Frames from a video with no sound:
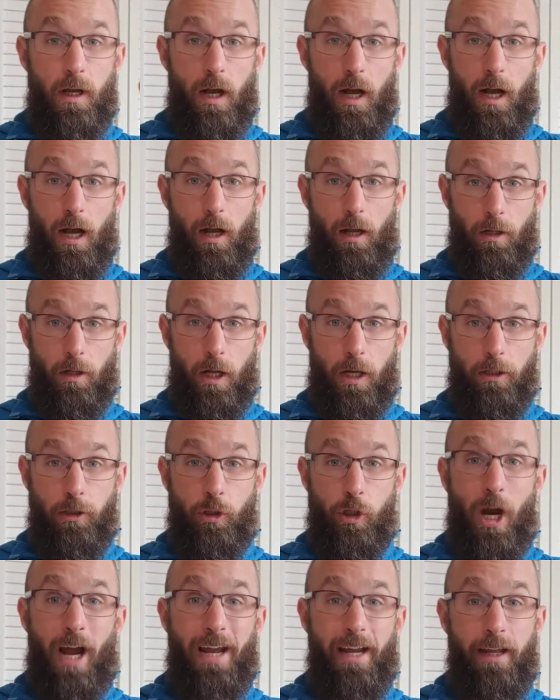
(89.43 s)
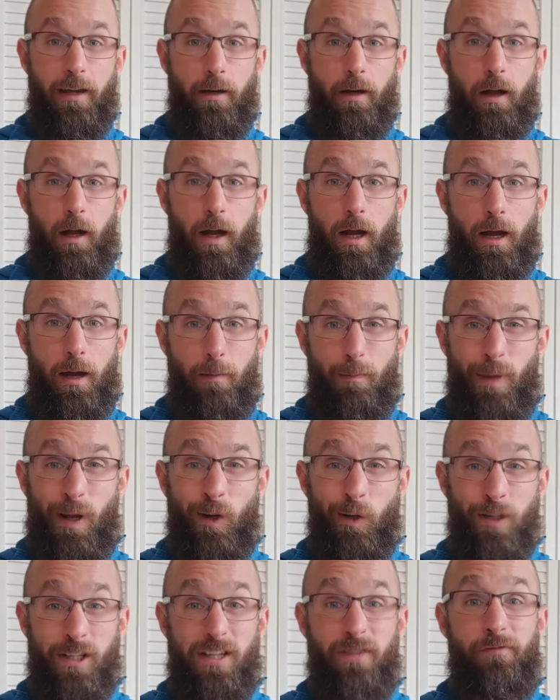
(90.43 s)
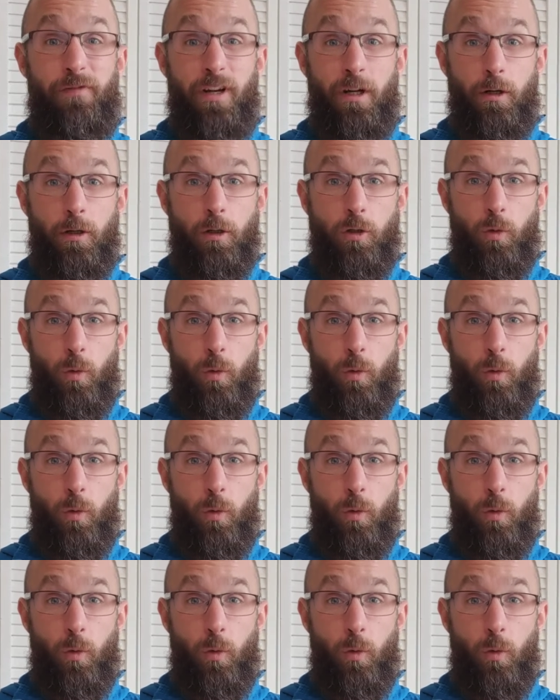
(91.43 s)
a giant metal sphere,